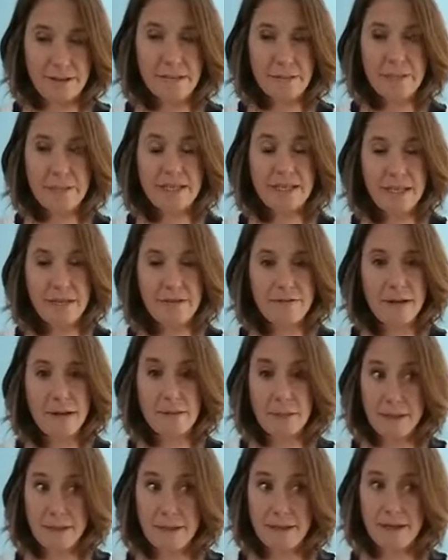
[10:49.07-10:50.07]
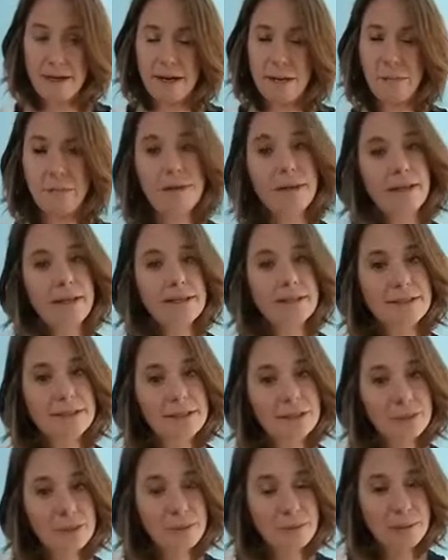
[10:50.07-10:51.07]
I'm safe, I'm here, I'm willing to
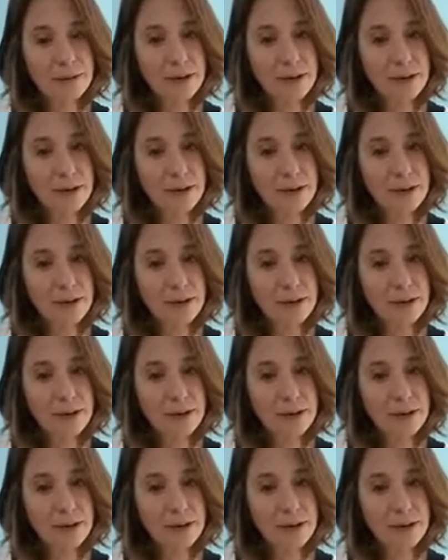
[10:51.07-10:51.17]
do the